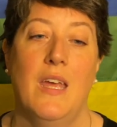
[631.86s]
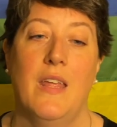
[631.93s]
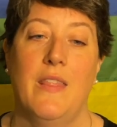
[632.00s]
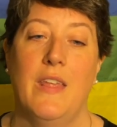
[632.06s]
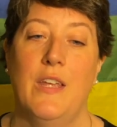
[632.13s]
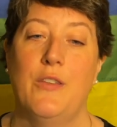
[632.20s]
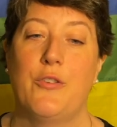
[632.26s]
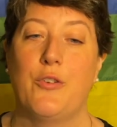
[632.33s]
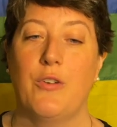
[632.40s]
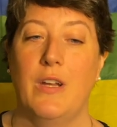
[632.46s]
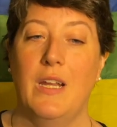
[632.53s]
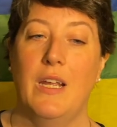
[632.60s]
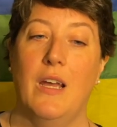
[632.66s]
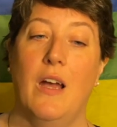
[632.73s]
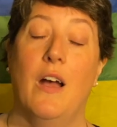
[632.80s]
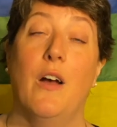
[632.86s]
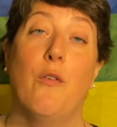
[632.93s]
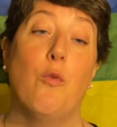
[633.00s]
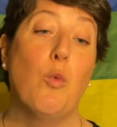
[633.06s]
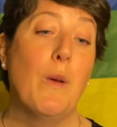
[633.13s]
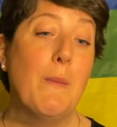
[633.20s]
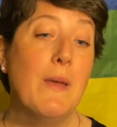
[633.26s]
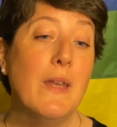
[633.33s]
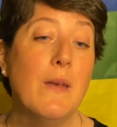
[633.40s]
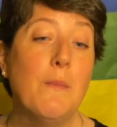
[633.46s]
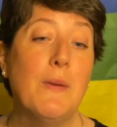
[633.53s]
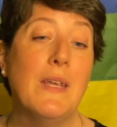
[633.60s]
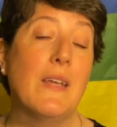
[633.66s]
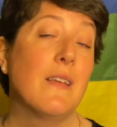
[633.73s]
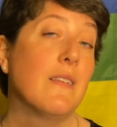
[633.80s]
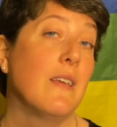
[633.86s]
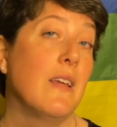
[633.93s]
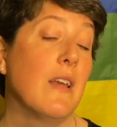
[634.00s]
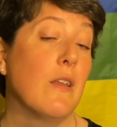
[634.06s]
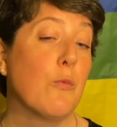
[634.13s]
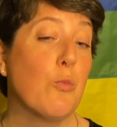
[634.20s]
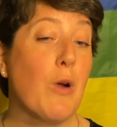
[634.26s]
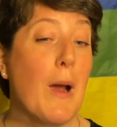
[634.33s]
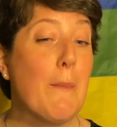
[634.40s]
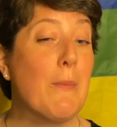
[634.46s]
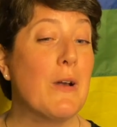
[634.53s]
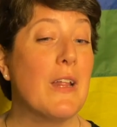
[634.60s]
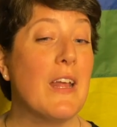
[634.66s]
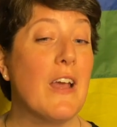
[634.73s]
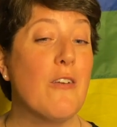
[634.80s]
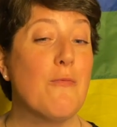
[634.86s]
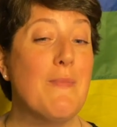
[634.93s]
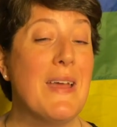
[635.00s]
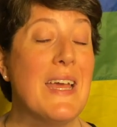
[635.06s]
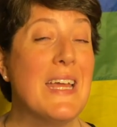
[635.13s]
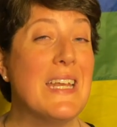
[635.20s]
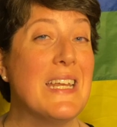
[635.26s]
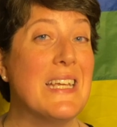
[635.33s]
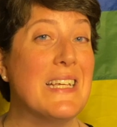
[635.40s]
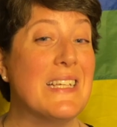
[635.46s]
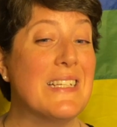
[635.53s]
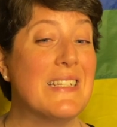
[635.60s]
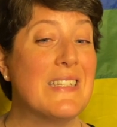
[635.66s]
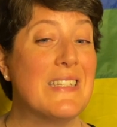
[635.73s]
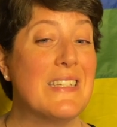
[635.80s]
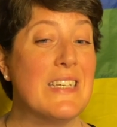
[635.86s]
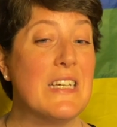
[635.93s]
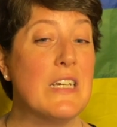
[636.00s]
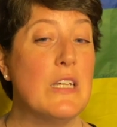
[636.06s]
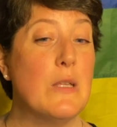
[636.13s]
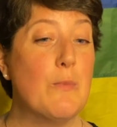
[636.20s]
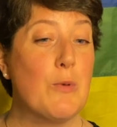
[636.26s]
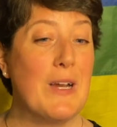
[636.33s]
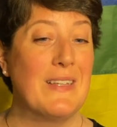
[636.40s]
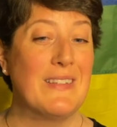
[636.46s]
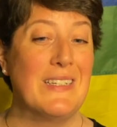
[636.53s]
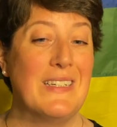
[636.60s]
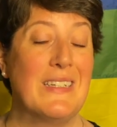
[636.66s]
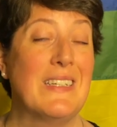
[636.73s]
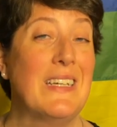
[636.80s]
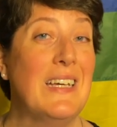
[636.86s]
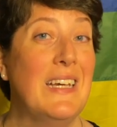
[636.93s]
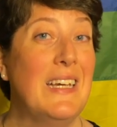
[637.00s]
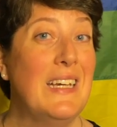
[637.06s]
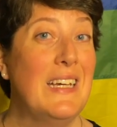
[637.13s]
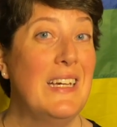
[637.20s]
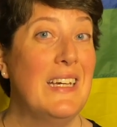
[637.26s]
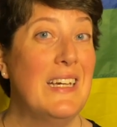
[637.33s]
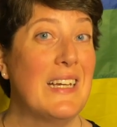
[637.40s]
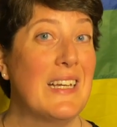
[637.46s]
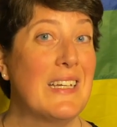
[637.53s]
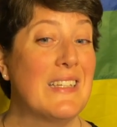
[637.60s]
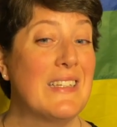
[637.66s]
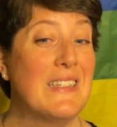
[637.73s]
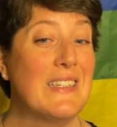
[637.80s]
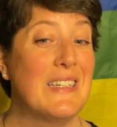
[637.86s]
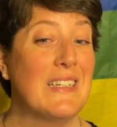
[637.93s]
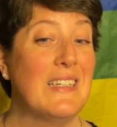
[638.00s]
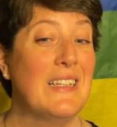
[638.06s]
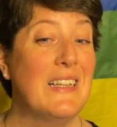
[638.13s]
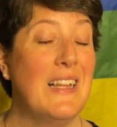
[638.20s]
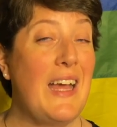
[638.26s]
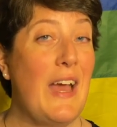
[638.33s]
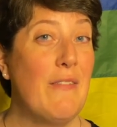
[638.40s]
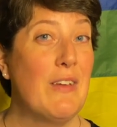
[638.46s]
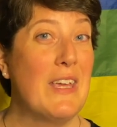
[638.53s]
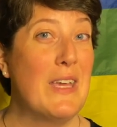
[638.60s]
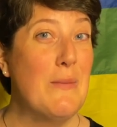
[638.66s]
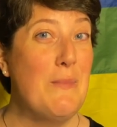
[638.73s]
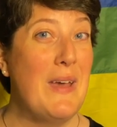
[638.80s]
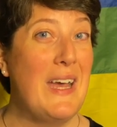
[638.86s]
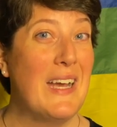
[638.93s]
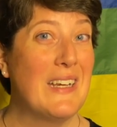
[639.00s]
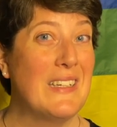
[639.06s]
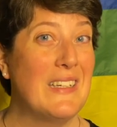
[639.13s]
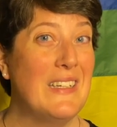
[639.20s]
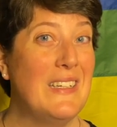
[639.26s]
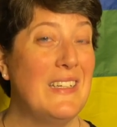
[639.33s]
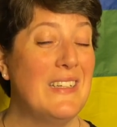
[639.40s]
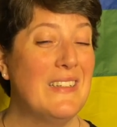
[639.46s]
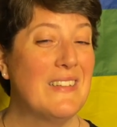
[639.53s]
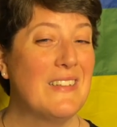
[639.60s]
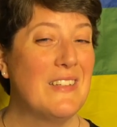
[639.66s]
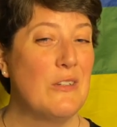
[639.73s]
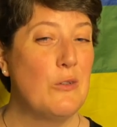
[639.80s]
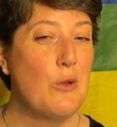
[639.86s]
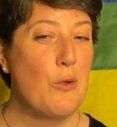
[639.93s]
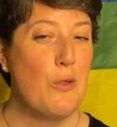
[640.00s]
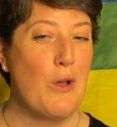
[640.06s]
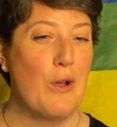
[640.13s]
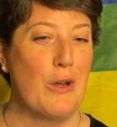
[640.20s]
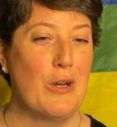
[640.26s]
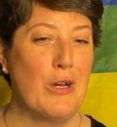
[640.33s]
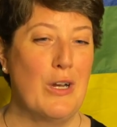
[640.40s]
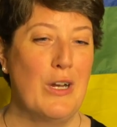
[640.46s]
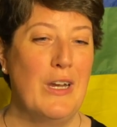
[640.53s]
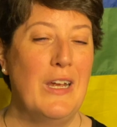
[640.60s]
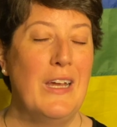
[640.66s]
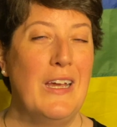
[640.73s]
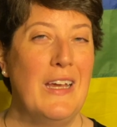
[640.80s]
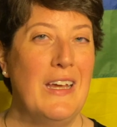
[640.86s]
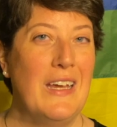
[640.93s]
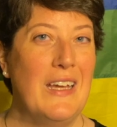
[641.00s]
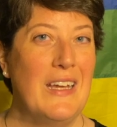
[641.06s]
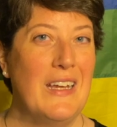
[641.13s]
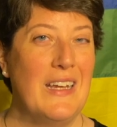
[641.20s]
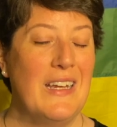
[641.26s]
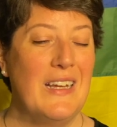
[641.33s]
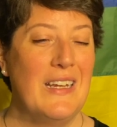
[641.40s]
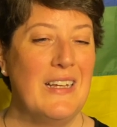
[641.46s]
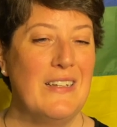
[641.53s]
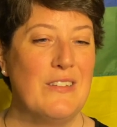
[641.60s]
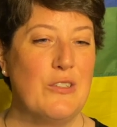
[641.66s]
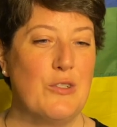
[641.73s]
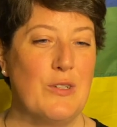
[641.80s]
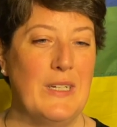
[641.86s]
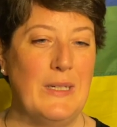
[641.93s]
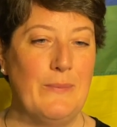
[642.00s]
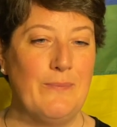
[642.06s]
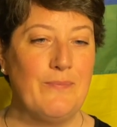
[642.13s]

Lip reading: The history of women being seen as property of men is still present. It's still having impact. It is no longer history.